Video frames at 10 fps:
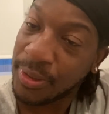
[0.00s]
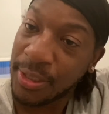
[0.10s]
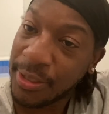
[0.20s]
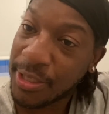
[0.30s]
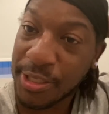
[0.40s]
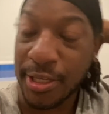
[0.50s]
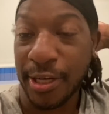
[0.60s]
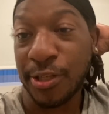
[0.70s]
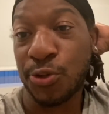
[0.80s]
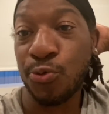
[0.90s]
to
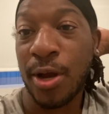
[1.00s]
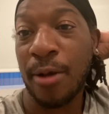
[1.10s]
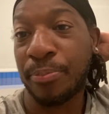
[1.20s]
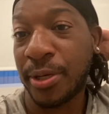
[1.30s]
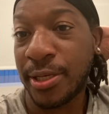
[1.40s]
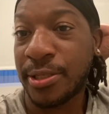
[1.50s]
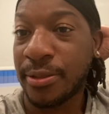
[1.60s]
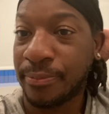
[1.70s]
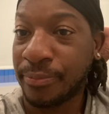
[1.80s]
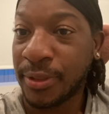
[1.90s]
study two companies
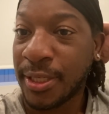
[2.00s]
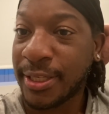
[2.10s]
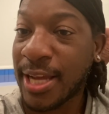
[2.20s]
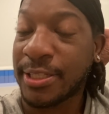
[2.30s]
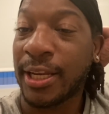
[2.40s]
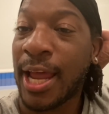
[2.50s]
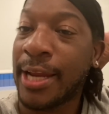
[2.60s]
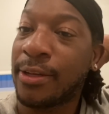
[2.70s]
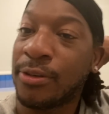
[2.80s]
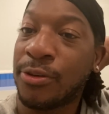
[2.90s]
that's
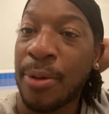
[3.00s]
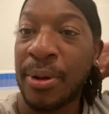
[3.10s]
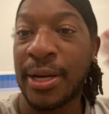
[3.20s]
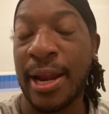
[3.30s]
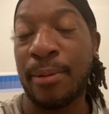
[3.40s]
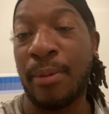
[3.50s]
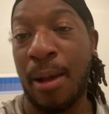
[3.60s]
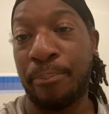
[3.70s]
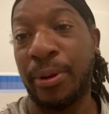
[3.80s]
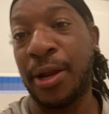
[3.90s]
alike, you know what I mean, that
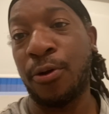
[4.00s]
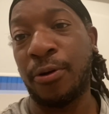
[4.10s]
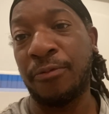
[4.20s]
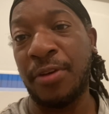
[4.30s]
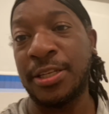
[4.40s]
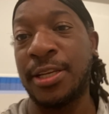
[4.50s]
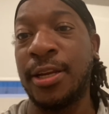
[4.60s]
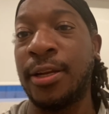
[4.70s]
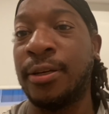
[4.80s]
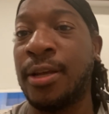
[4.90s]
I'm planning on investing
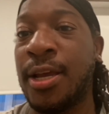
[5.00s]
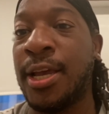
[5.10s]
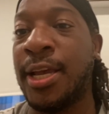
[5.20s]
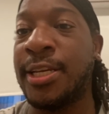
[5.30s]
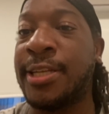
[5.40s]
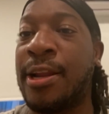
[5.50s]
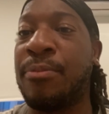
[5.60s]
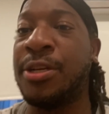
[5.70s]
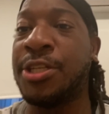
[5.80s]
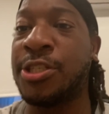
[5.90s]
in, instead of
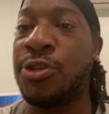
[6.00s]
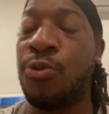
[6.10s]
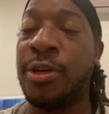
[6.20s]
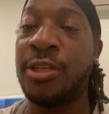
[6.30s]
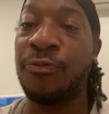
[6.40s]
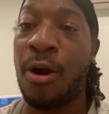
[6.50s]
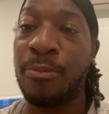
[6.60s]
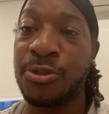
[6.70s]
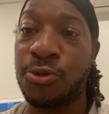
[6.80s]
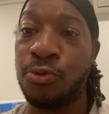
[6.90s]
me just doing these
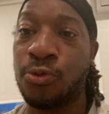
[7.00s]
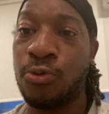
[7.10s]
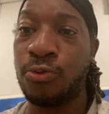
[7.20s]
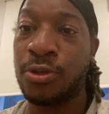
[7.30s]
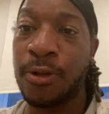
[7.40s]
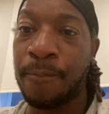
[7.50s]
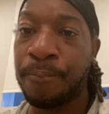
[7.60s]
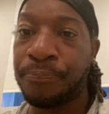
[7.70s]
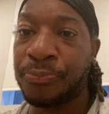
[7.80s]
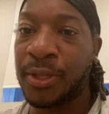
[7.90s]
pharmaceuticals
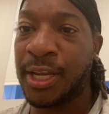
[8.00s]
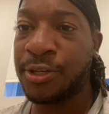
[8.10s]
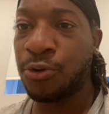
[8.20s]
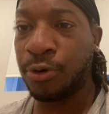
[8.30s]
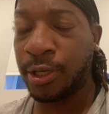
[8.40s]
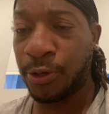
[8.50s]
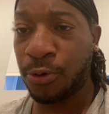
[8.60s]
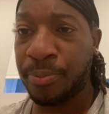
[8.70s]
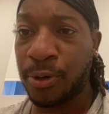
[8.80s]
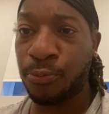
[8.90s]
and doing a little
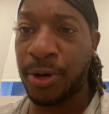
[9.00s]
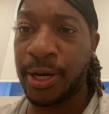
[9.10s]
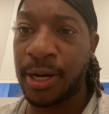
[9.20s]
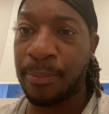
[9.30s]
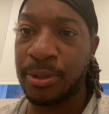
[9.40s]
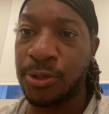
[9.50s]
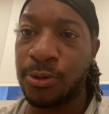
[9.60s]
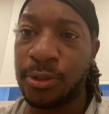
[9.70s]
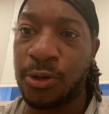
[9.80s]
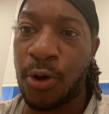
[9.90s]
bit of reading. I'm gonna
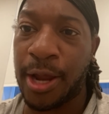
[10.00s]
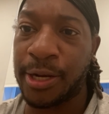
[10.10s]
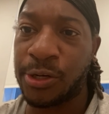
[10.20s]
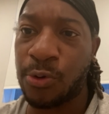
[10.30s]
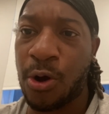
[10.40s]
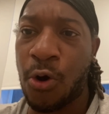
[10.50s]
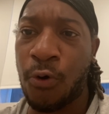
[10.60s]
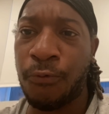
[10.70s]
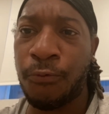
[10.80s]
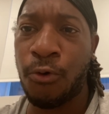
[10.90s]
go ahead and do a
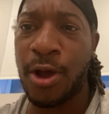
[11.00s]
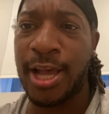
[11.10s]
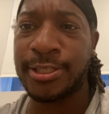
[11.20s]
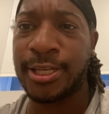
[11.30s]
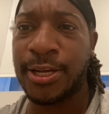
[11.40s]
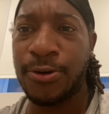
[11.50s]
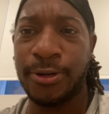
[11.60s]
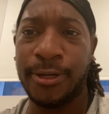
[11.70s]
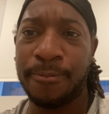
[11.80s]
whole full essay on it.